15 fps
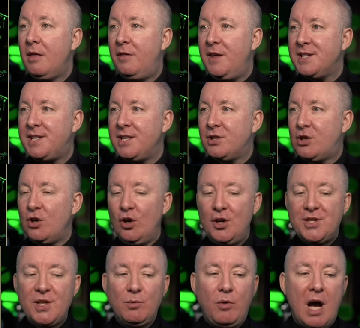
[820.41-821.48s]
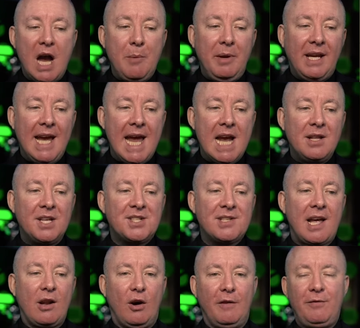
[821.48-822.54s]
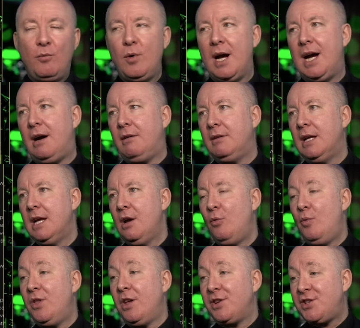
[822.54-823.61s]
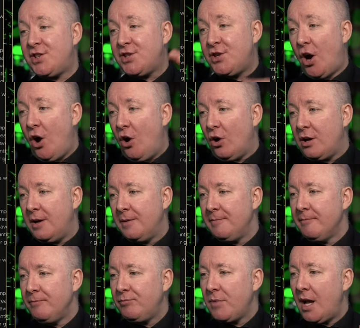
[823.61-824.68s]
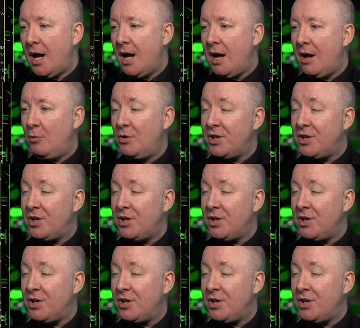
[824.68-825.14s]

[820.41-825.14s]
This is good. So why are we getting this sell-off? Well, with a stock like